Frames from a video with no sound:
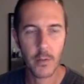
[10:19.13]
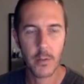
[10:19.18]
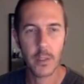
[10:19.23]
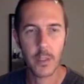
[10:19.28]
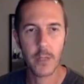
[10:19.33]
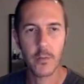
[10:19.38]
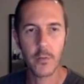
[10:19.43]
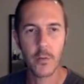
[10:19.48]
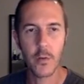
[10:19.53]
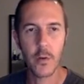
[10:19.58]

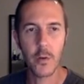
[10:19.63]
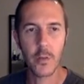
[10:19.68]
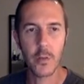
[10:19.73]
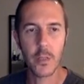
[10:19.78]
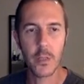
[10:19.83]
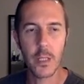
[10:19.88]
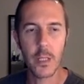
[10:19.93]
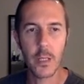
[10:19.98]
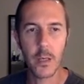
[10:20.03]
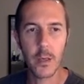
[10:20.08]
That's called
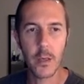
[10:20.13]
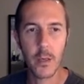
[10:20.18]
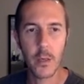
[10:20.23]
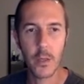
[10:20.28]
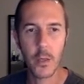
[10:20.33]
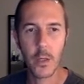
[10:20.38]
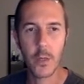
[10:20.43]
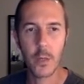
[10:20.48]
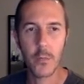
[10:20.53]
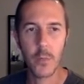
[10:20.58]
the
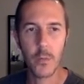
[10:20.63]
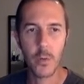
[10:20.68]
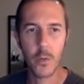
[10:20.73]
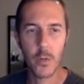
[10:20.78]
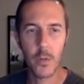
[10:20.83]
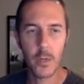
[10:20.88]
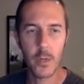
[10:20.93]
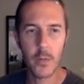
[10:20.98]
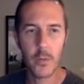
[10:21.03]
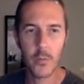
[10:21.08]

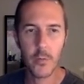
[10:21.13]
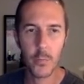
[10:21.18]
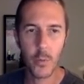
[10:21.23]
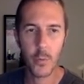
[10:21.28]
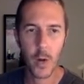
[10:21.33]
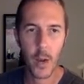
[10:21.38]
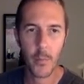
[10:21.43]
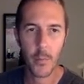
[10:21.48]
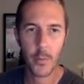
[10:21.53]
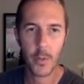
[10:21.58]
commutative
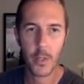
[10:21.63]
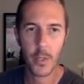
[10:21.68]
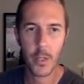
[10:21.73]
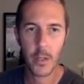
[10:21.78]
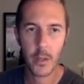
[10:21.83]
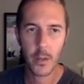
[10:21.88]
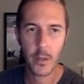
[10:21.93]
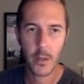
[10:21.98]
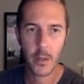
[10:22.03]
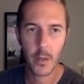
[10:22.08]
property
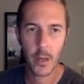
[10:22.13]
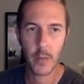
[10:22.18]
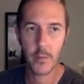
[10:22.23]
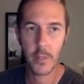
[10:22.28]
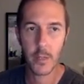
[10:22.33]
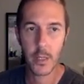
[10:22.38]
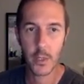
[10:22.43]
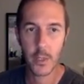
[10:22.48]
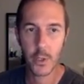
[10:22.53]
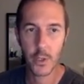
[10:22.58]
of
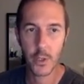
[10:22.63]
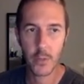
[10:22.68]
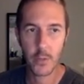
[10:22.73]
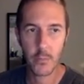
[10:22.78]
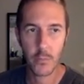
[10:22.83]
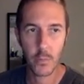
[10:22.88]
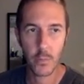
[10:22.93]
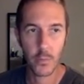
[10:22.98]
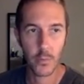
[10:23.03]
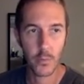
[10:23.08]
addition
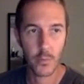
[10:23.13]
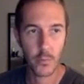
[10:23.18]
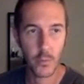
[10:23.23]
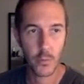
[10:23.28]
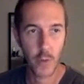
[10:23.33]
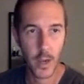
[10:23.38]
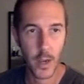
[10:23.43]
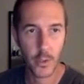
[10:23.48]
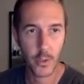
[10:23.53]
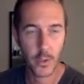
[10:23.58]
or
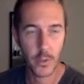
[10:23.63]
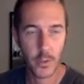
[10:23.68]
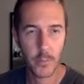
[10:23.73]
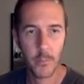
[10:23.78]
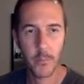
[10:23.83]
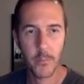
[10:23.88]
subtraction.